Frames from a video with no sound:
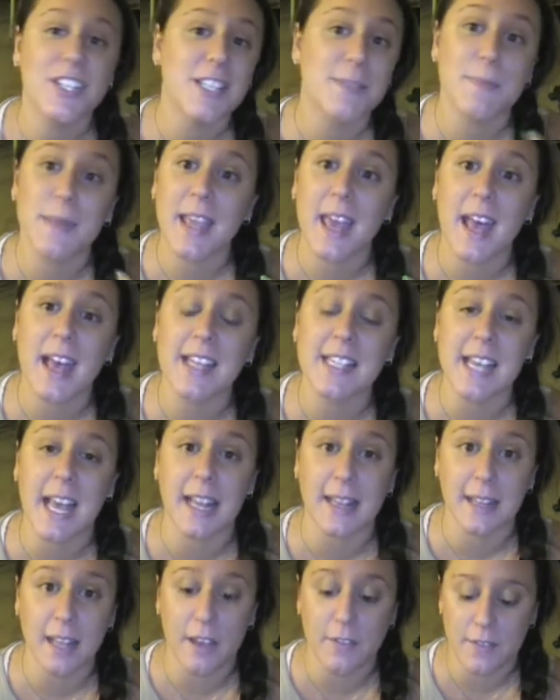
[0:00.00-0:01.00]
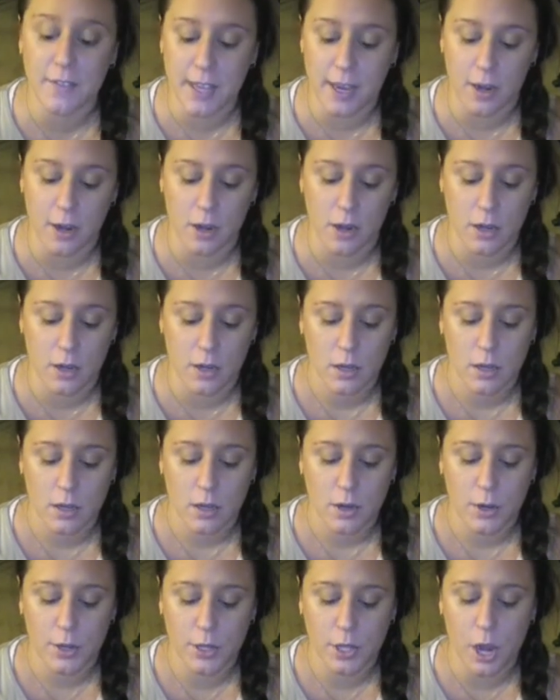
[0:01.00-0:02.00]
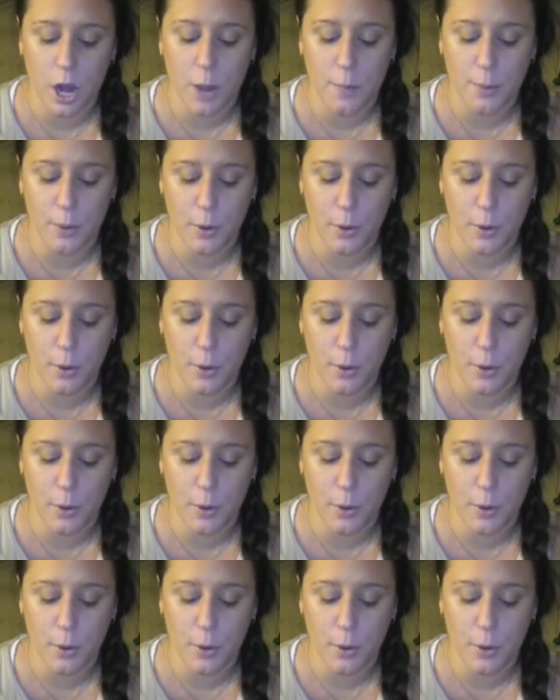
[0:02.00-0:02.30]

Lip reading: just because I love the air or the car